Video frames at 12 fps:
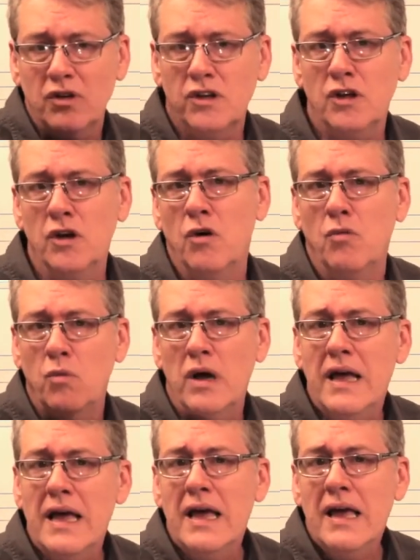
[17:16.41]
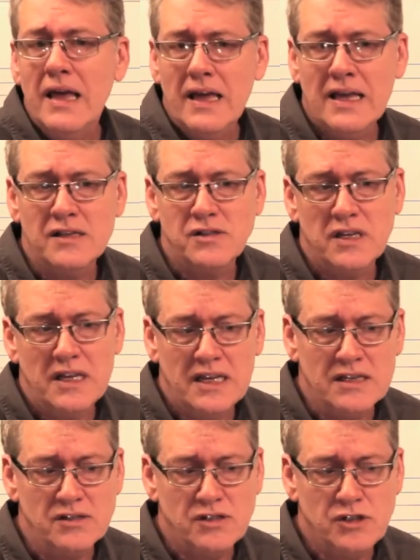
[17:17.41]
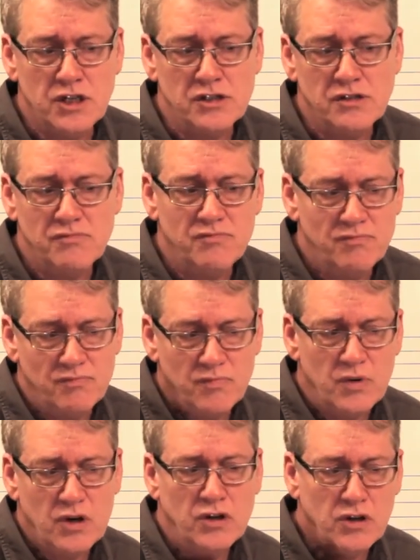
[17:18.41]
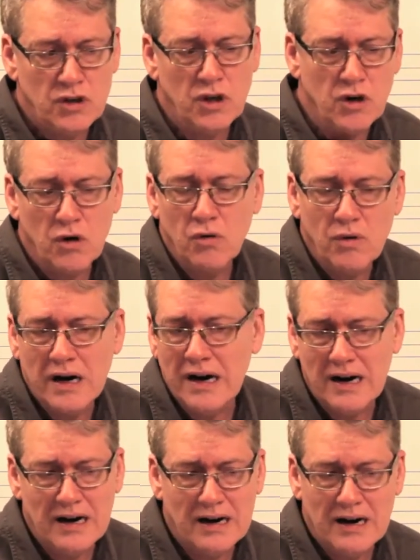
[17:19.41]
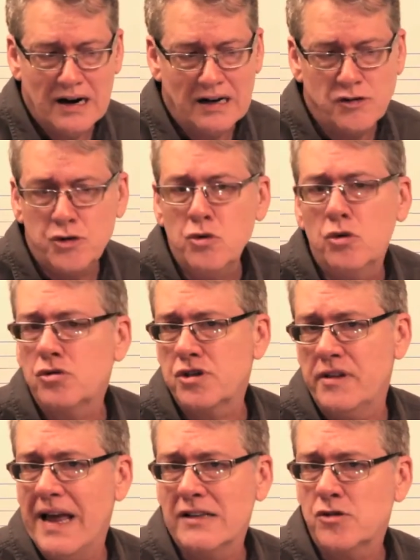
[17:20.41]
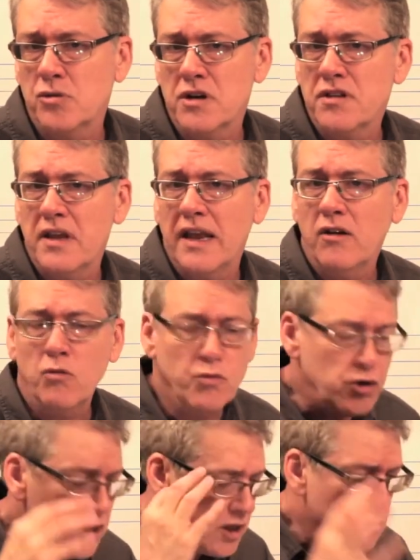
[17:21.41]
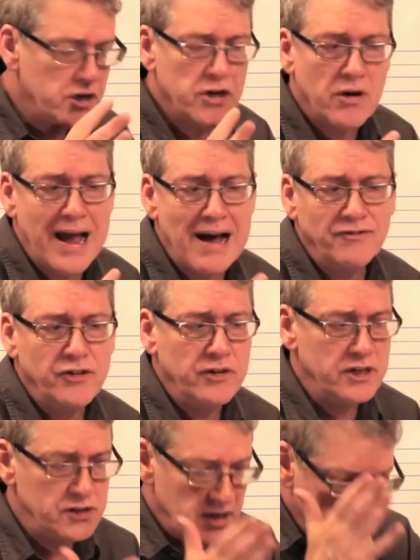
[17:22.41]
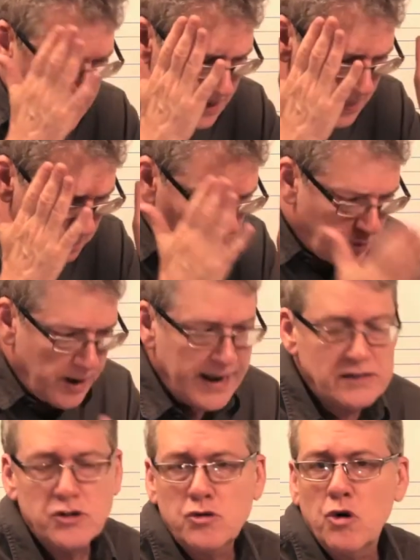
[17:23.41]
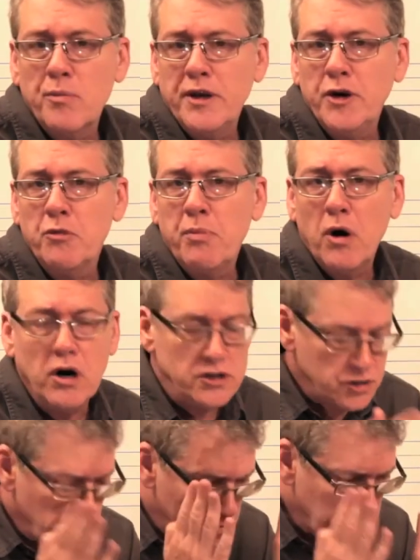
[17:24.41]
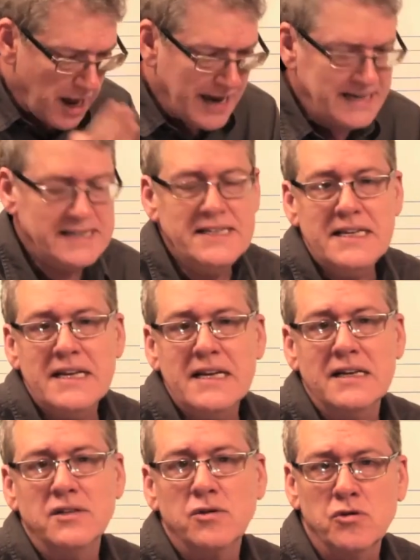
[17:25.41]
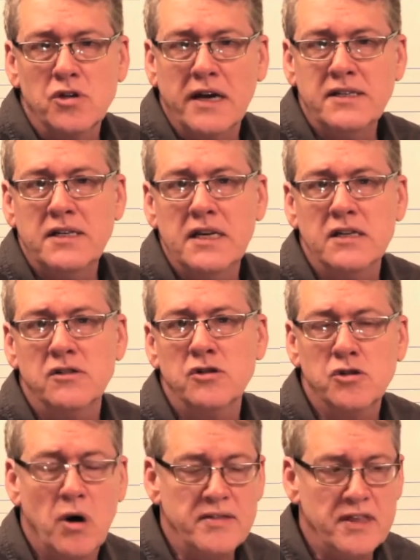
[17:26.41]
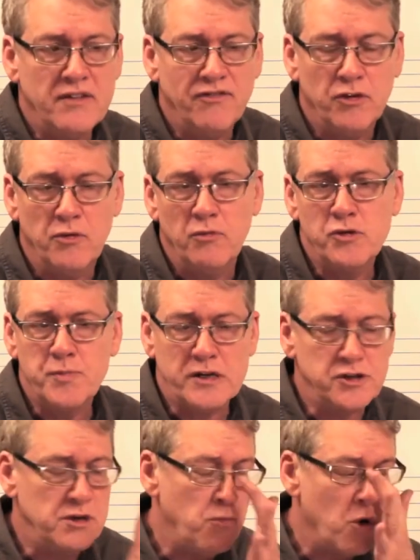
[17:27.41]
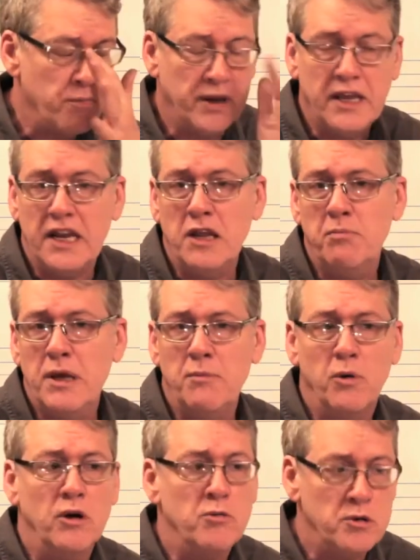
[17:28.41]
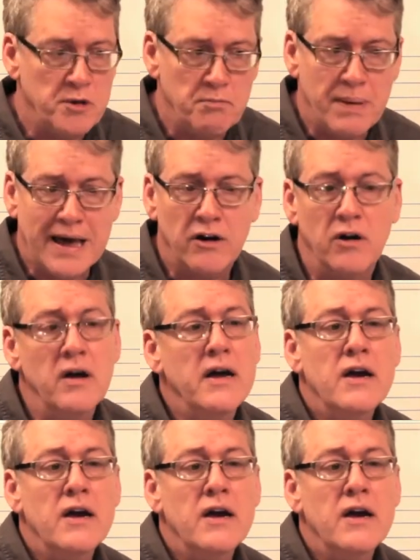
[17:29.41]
you know, is just, you know, tools and that sort of thing. Really what you're after is brainstorming your parts, those ideas. And so I think for especially more beginning people, it would be better.